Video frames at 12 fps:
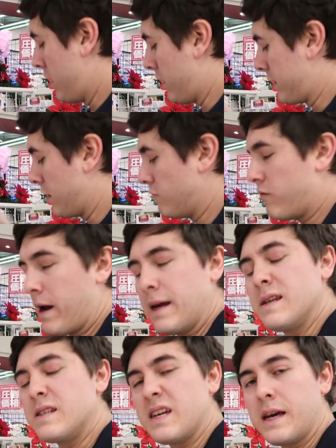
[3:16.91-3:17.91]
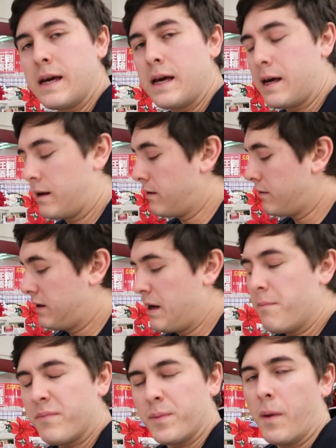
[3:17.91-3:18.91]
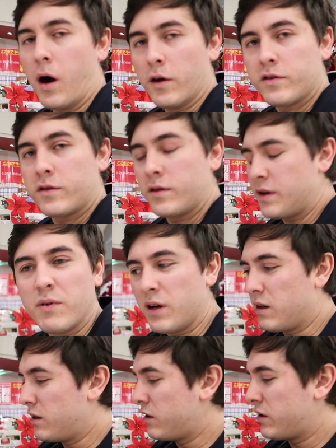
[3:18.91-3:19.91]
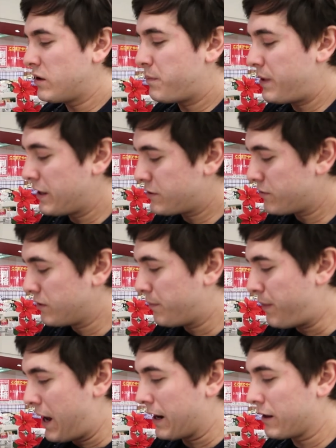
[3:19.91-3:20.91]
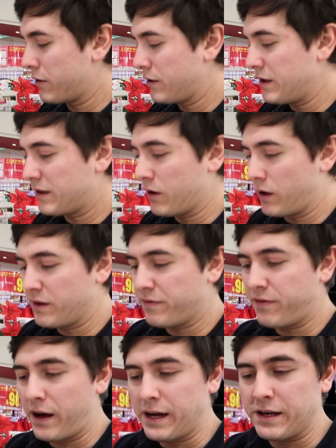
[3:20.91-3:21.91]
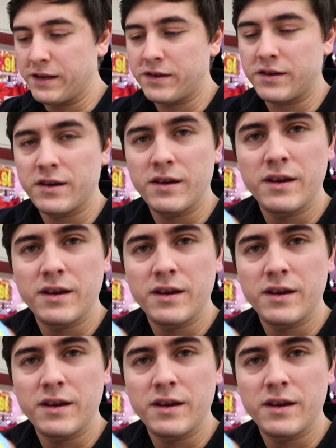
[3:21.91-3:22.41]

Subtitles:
like a reindeer gimp mask, but look at the picture on the back. Look at this guy's face.